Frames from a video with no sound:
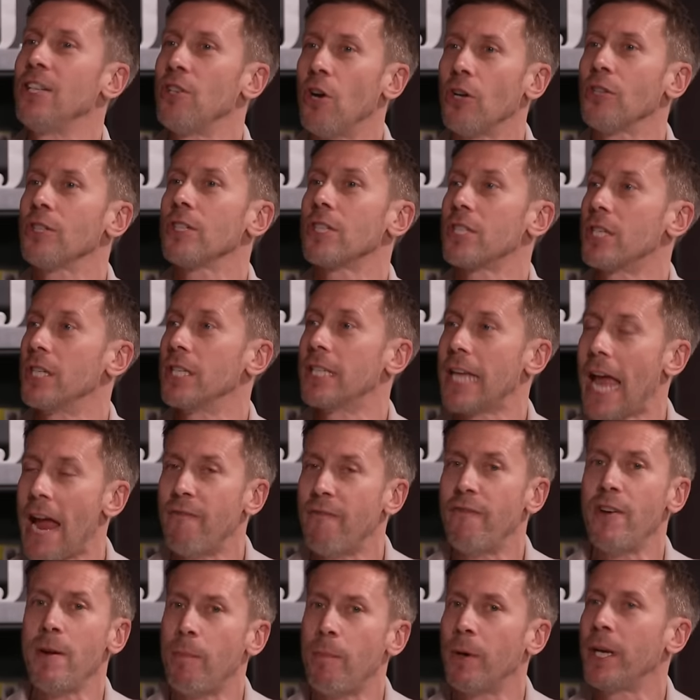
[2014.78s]
nonsense.
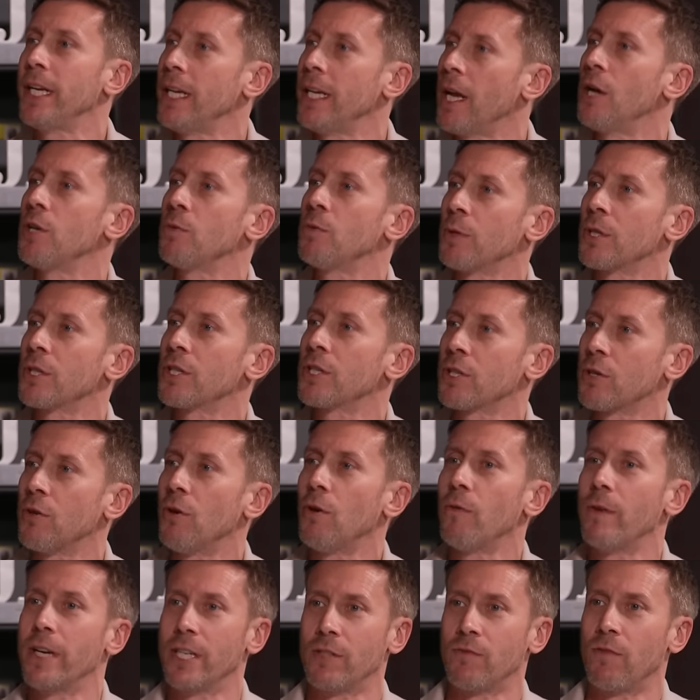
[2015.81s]
Everybody knows what the
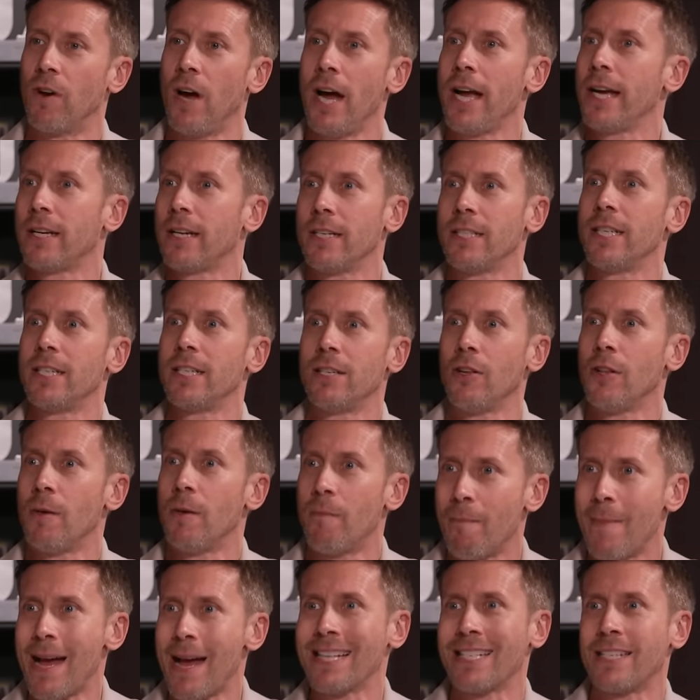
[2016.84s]
score is, right? Because it's on a
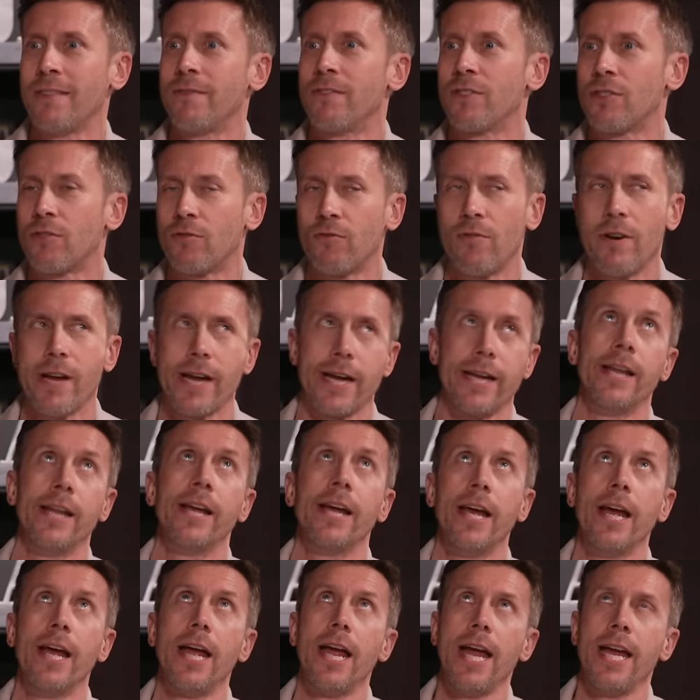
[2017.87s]
massive screen
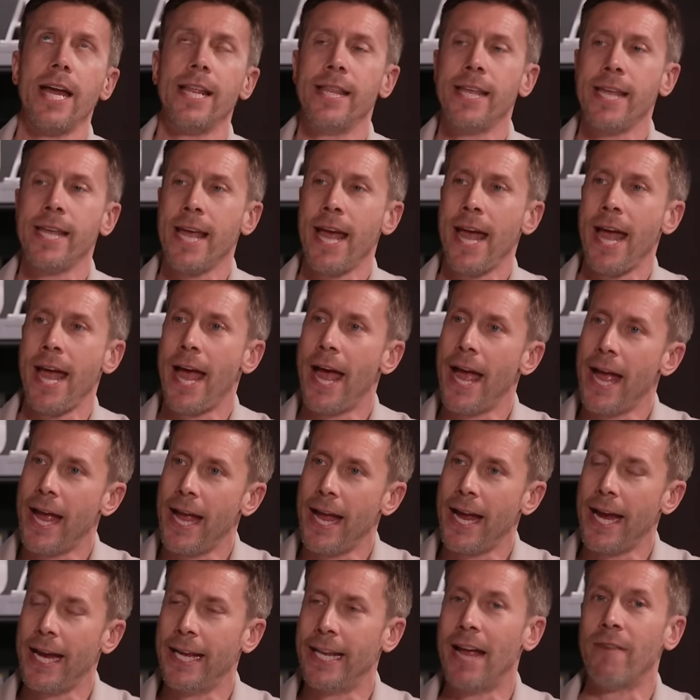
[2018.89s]
in the air
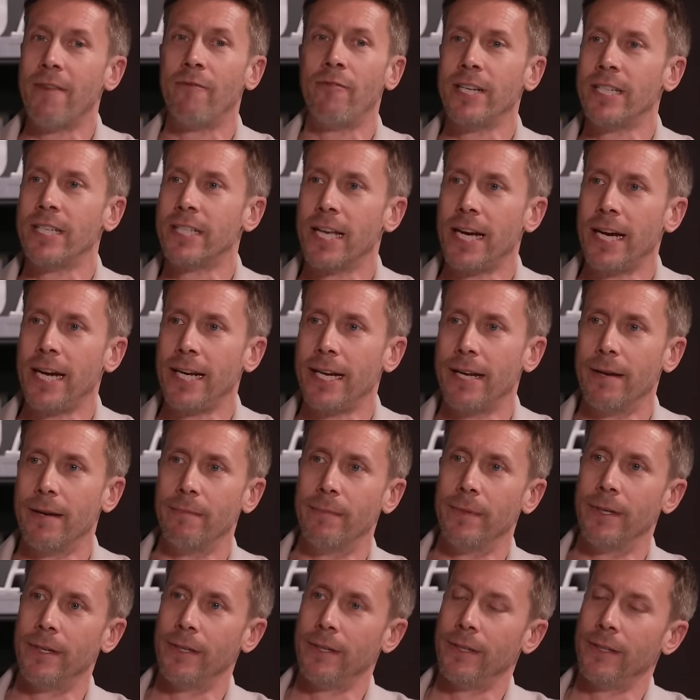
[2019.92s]
in every stadium.
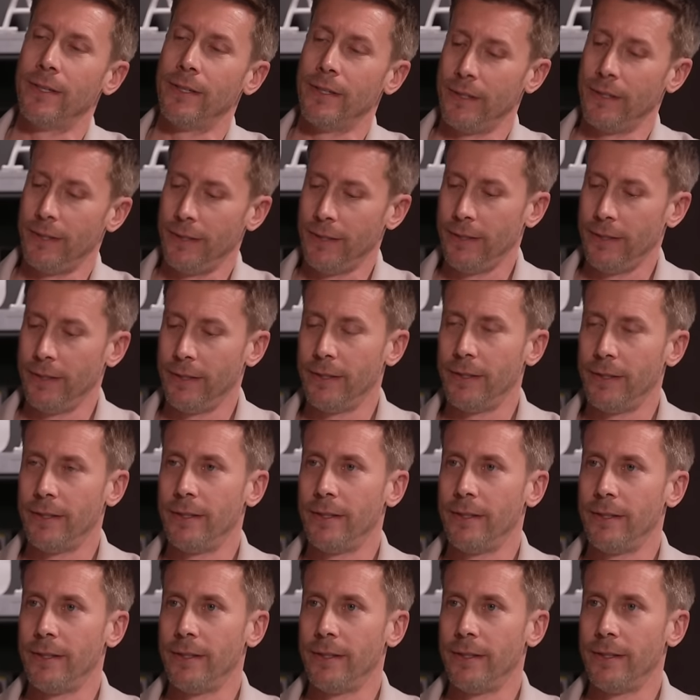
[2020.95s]
Do you know what he said was he
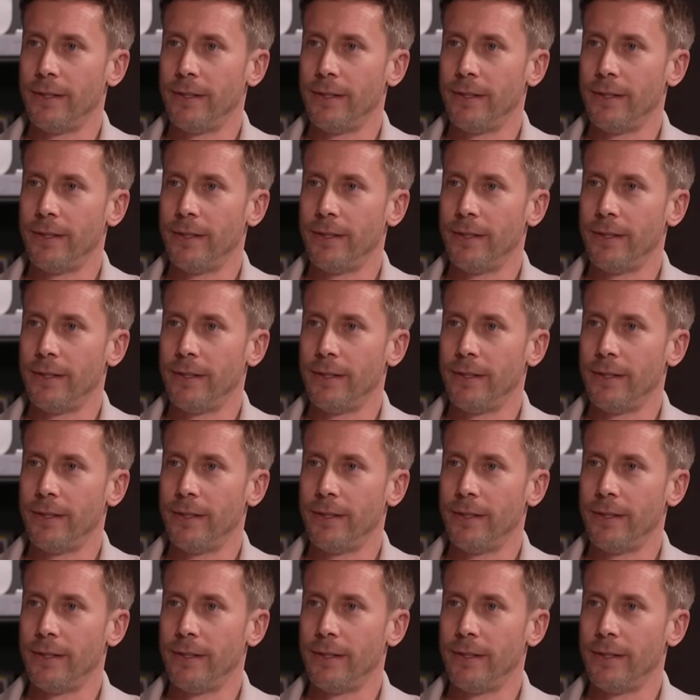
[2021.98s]
doesn't want these